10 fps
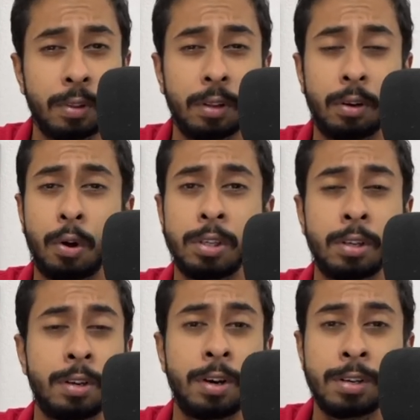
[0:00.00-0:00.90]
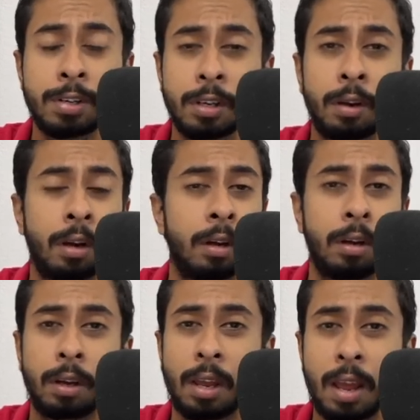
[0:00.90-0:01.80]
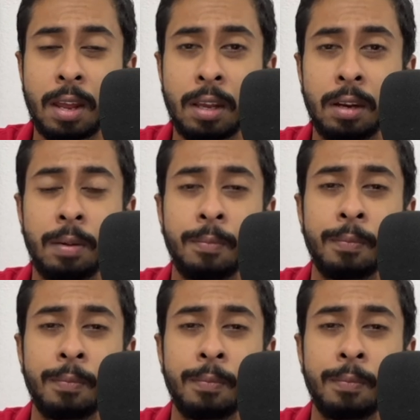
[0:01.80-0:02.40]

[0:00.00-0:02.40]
the logistic regression, knn,